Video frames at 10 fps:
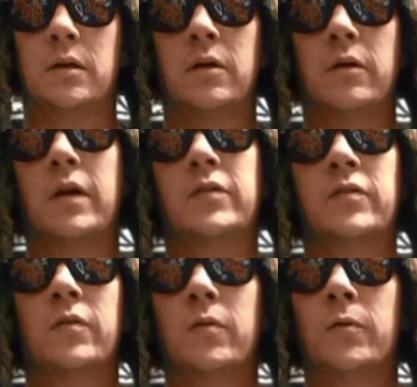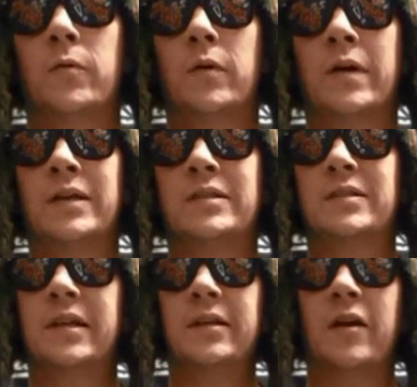Okay, so I guess
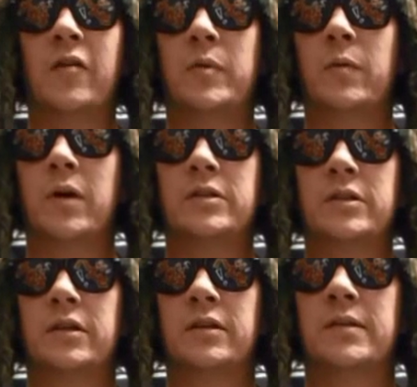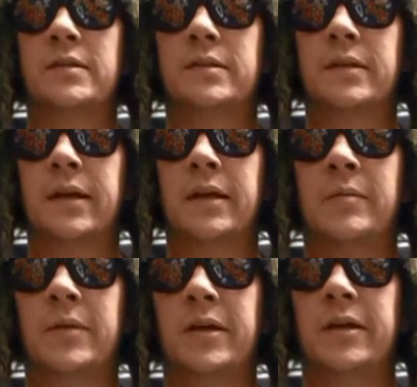lately I've been watching this
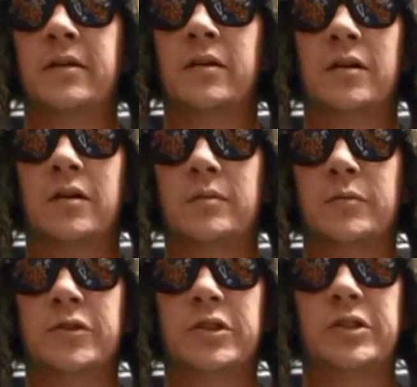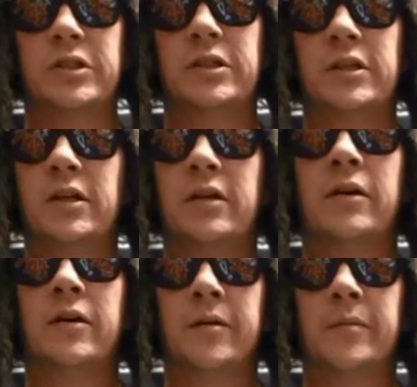anime called Mushi-Shi.
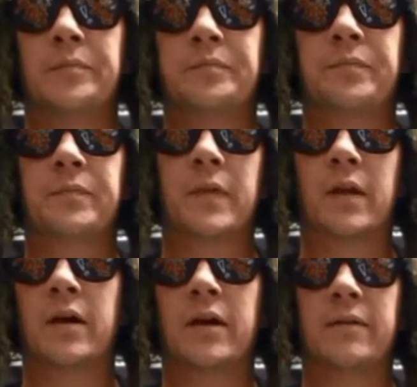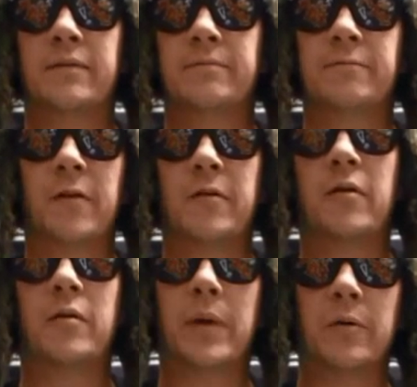I found
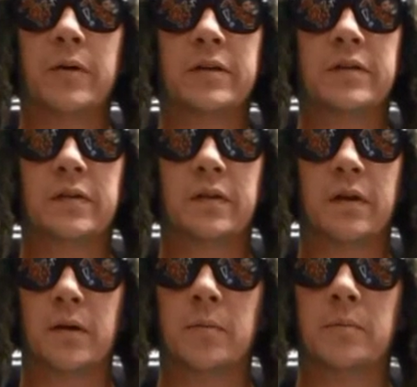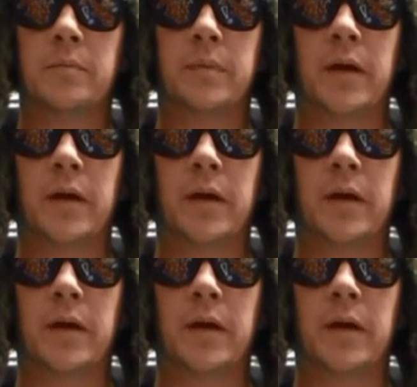out about it from